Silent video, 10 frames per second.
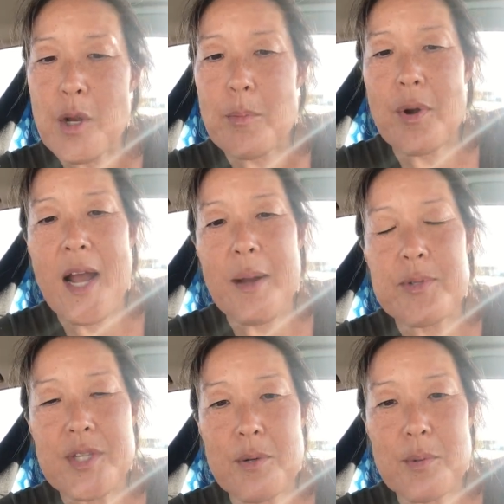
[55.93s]

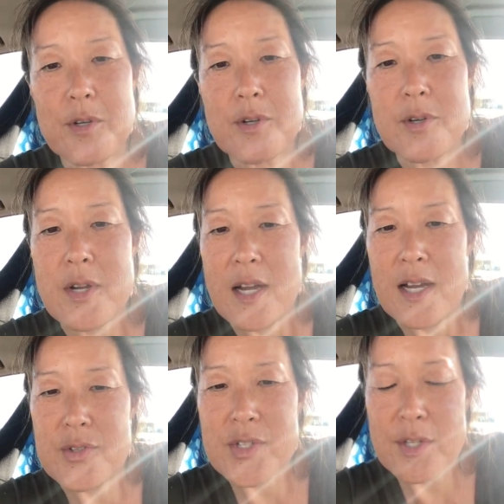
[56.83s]
Perhaps there were
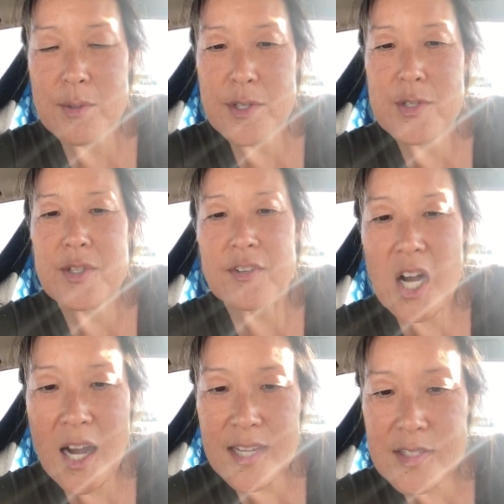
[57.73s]
a series of
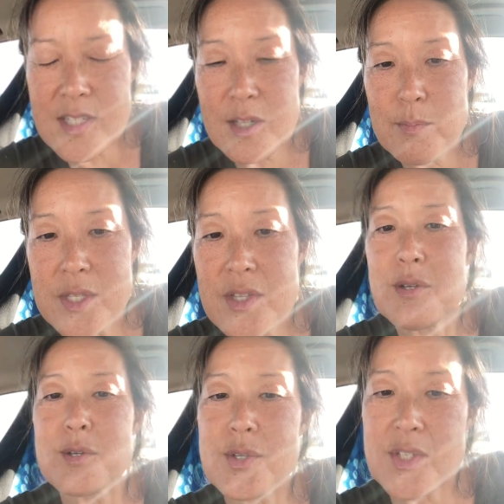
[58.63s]
constant
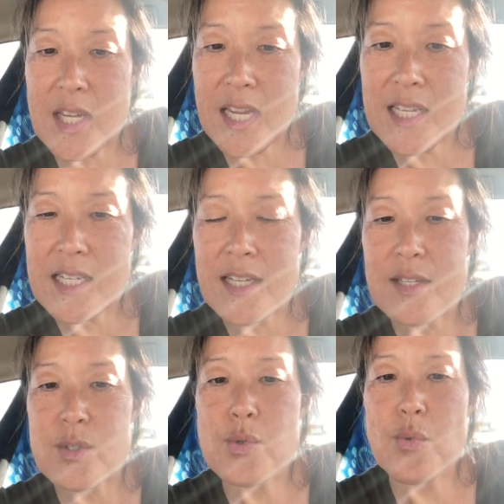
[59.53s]

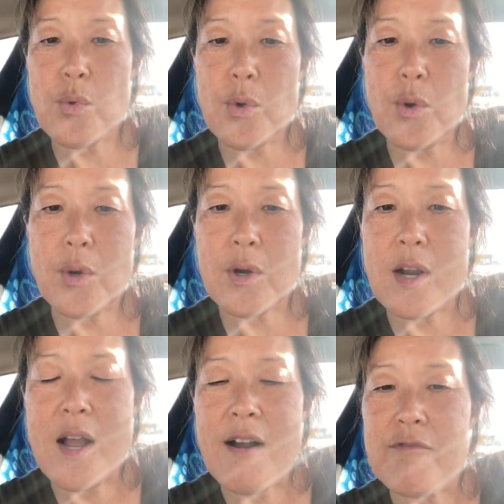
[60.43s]
misunderstandings or
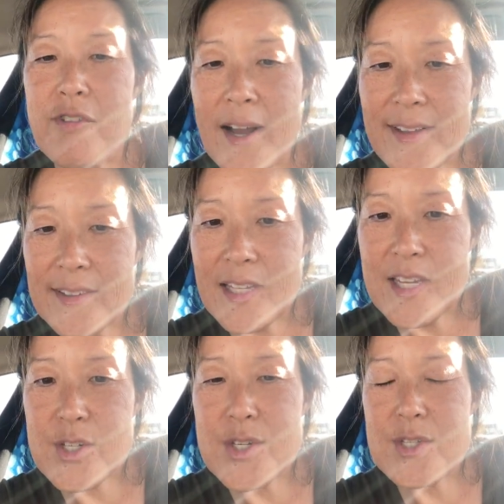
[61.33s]

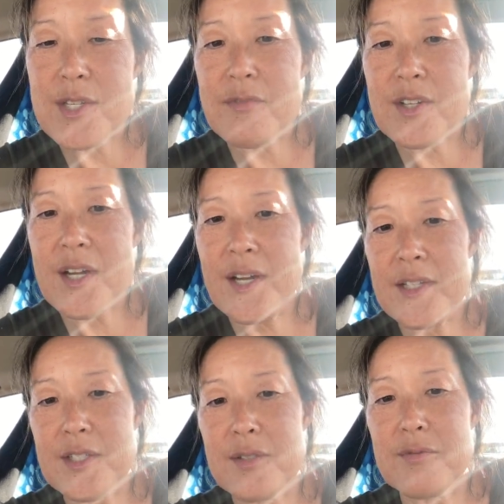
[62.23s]
violations of a
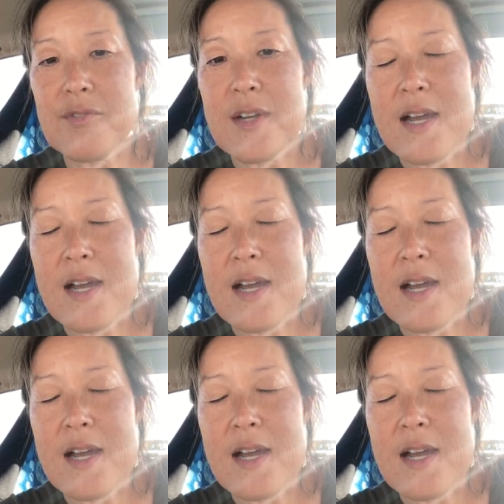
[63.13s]
kind of